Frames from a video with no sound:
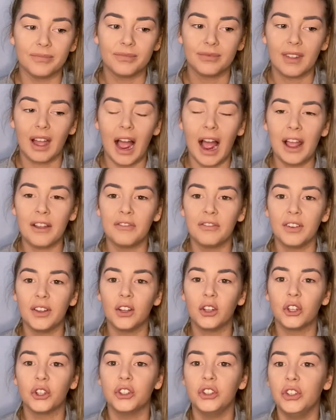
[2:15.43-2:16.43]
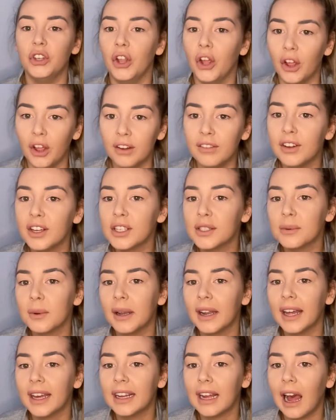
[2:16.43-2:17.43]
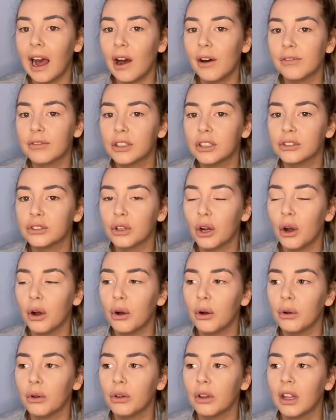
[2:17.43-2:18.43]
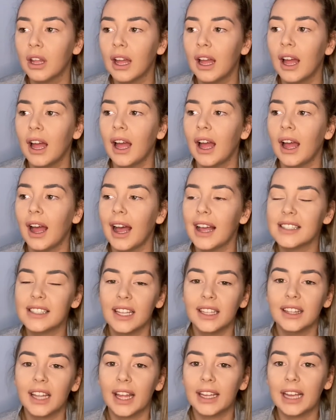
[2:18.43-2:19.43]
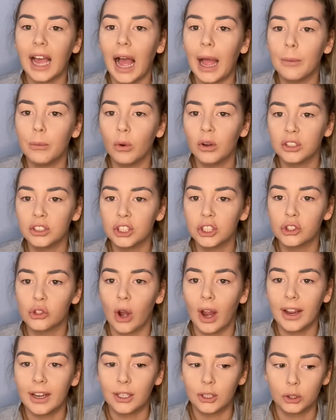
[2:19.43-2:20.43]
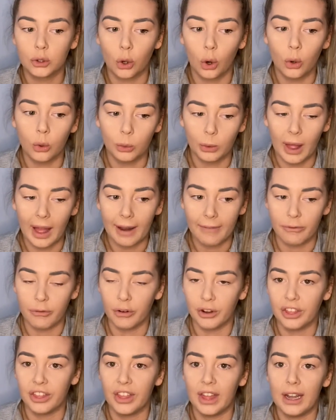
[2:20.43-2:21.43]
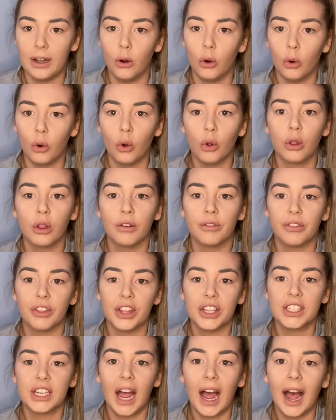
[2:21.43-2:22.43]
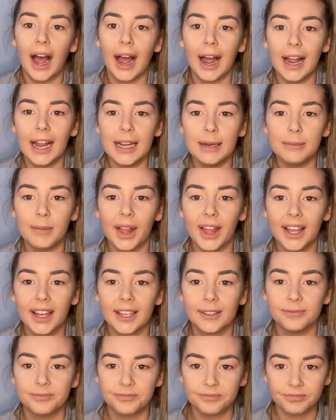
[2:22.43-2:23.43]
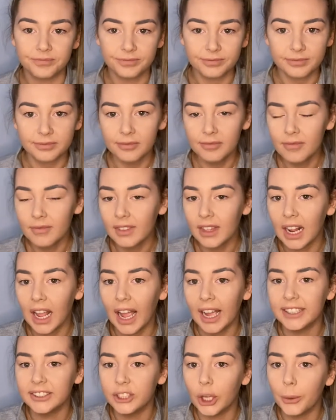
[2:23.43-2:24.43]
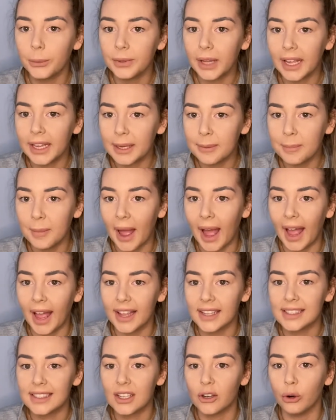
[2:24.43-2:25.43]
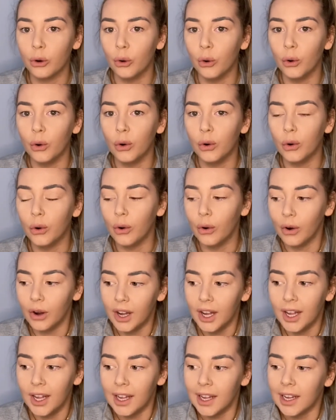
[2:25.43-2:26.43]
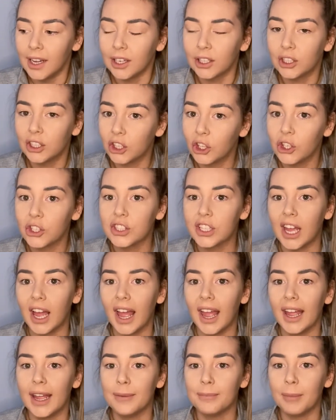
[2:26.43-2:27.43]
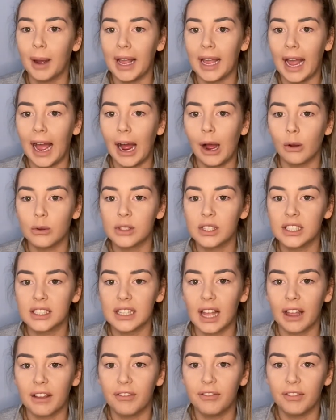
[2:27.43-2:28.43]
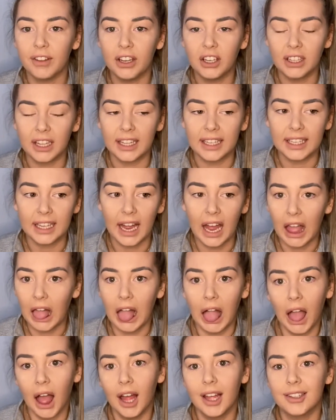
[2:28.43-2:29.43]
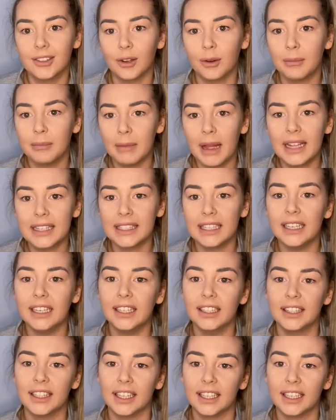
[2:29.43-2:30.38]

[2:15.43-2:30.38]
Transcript: nervous when I get out of control, as in I want to try and control everything all of the time. I don't like mess or clutter in my house because I feel like it's all messy and